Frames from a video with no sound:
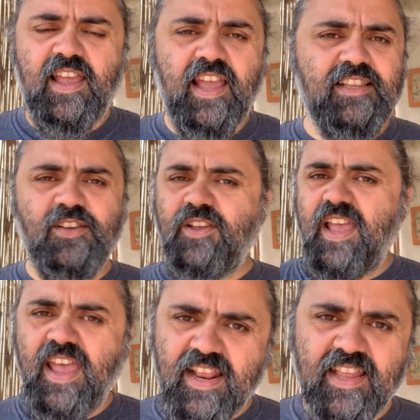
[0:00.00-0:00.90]
it's
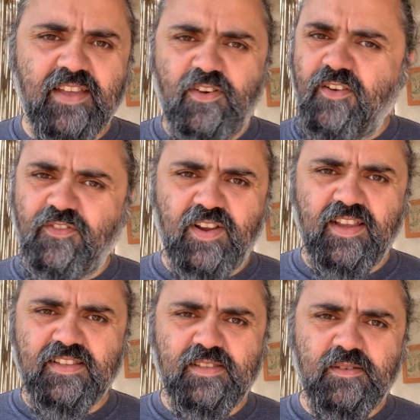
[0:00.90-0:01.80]
okay to give
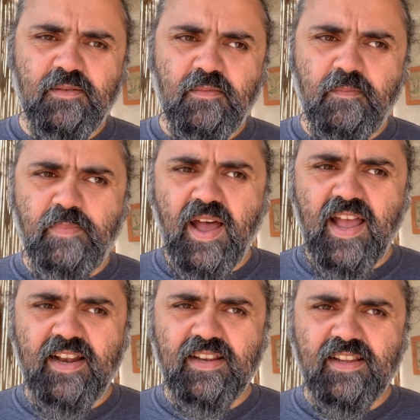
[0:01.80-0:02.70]
offerings,
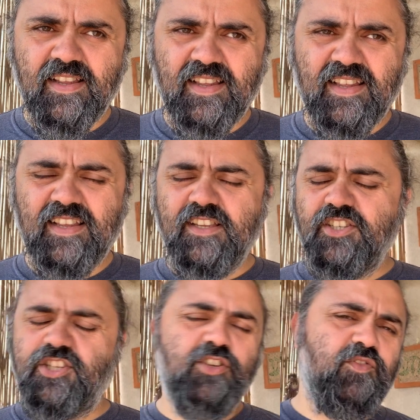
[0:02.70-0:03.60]
but
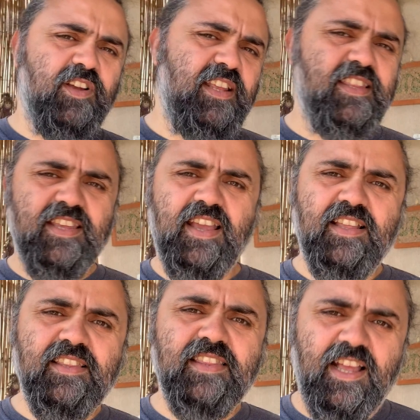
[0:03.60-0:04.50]
do you really think
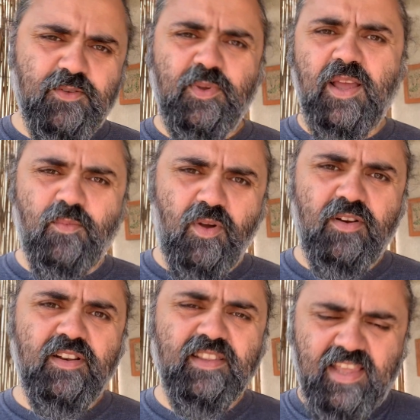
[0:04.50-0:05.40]
that's what I
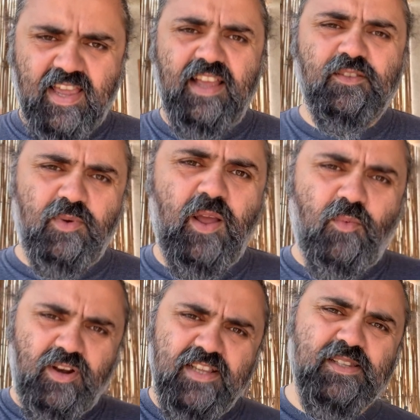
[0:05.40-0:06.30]
want? What I
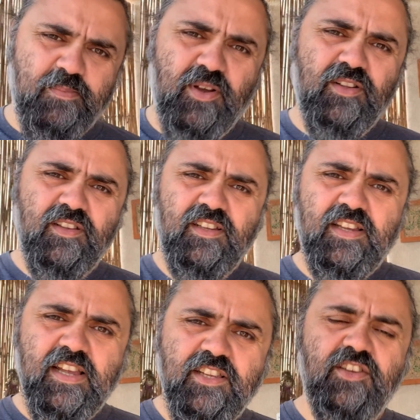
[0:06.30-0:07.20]
want is the bull?
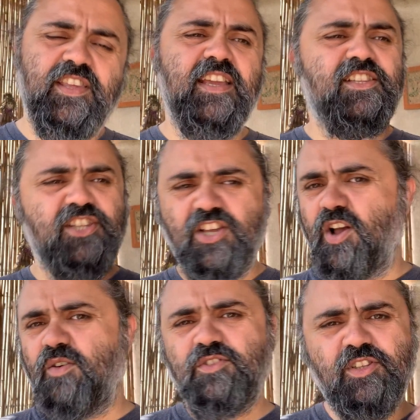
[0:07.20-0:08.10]
Do you think it's the
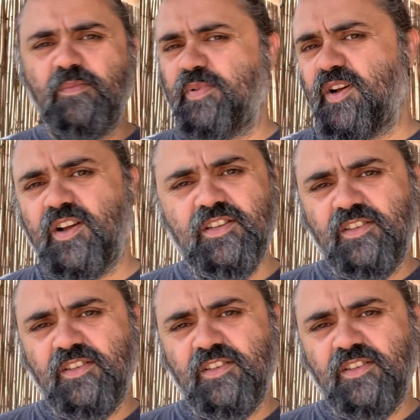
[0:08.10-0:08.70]
goat or the bird